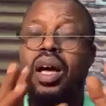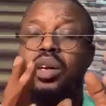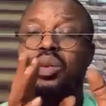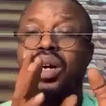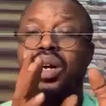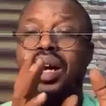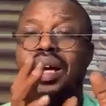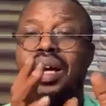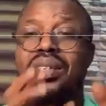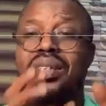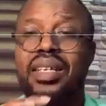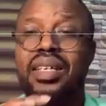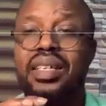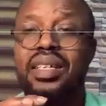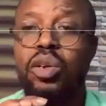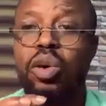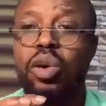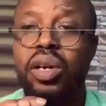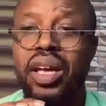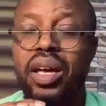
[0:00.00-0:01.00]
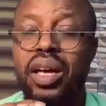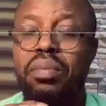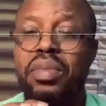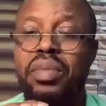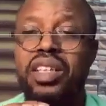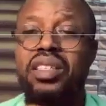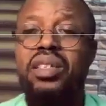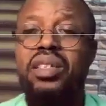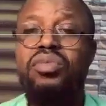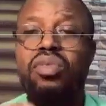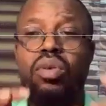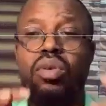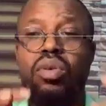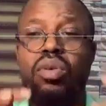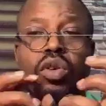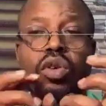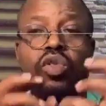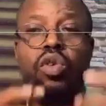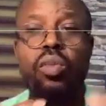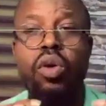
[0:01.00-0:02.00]
And you can access your K-Minting from
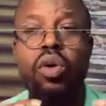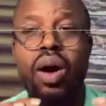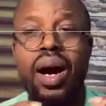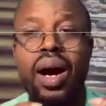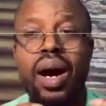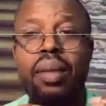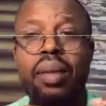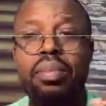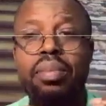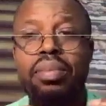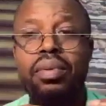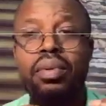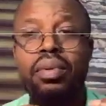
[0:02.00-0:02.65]
your Nomo app